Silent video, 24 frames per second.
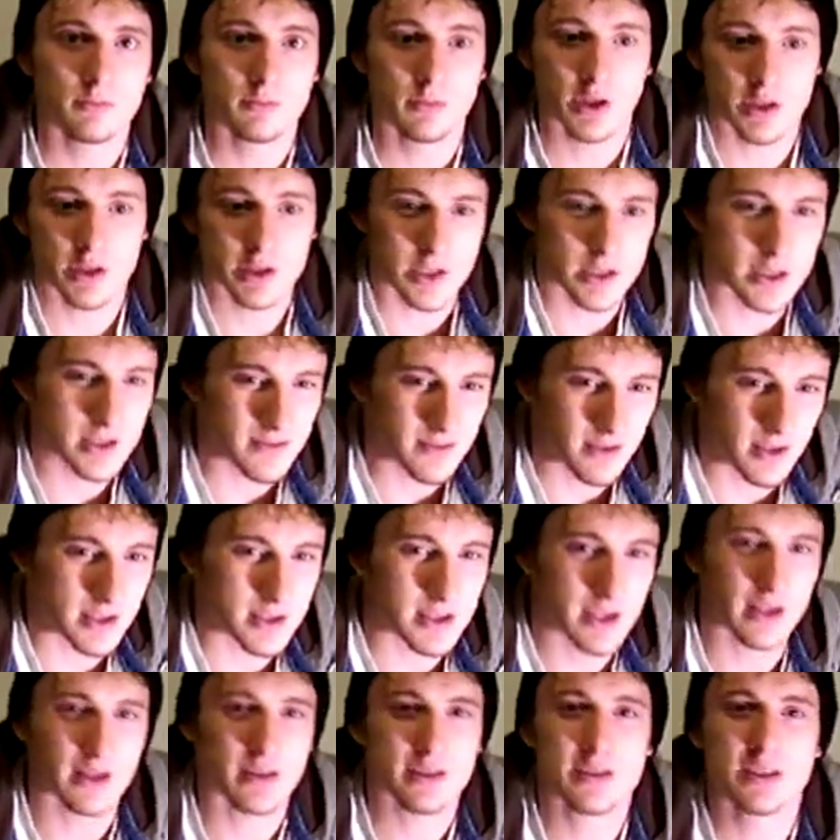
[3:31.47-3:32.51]
because it's
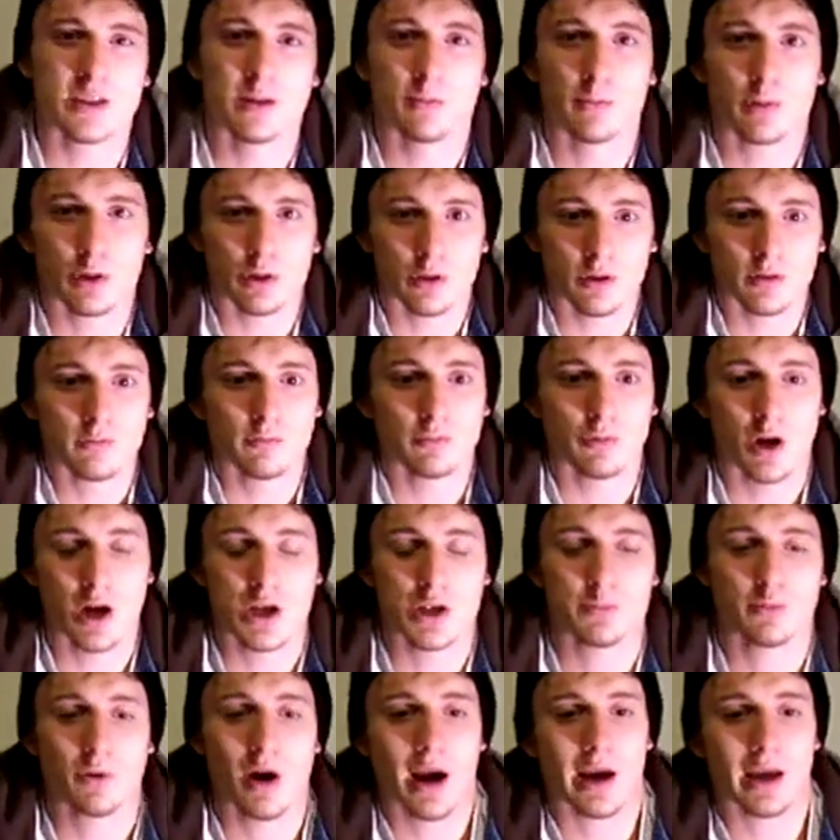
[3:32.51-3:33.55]
in a similar price
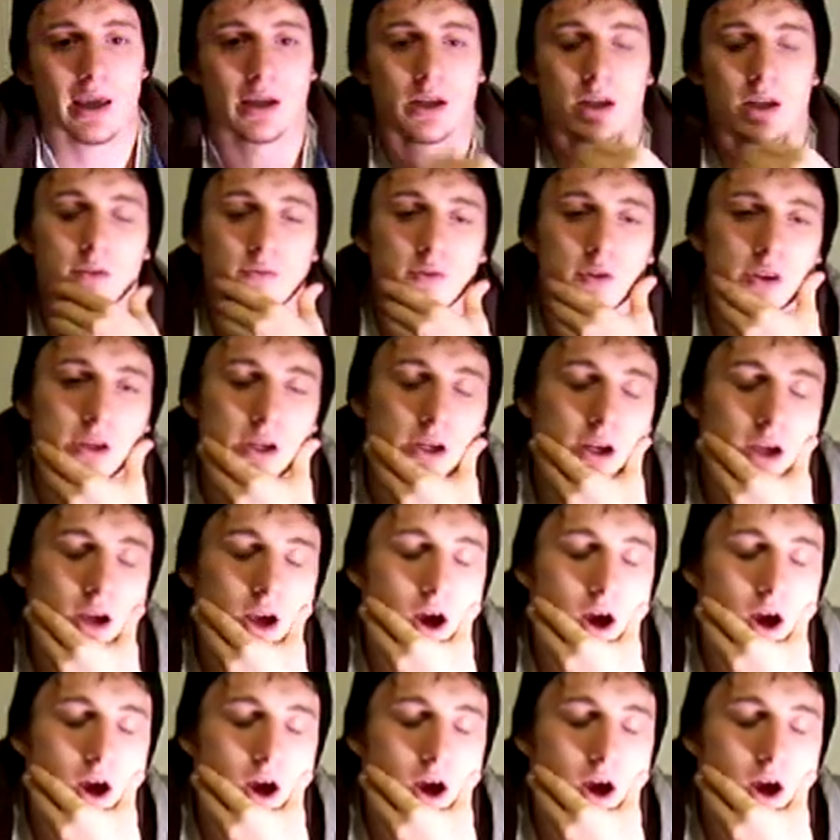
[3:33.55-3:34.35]
bracket and everything.